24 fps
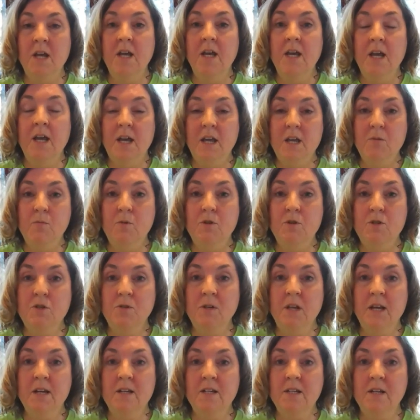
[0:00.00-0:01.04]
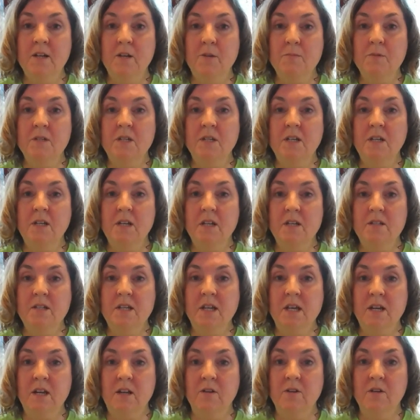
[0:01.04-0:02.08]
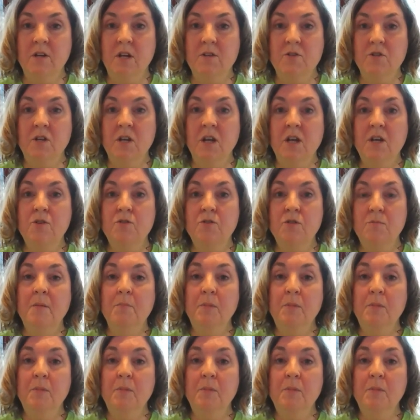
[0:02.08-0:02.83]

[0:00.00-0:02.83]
hey, would you like to help kids get a good education?